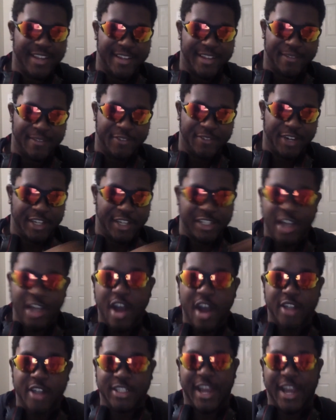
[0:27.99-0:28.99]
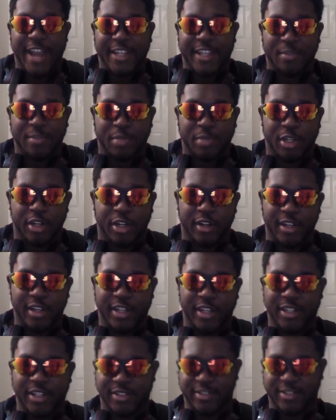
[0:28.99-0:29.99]
The freaking Dodge Iceberg,
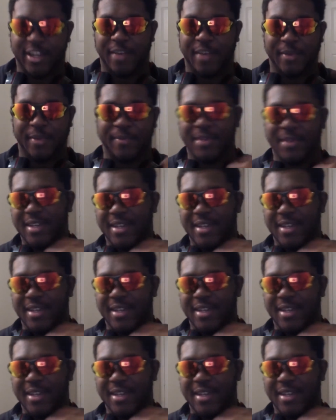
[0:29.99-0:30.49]
and it's coming.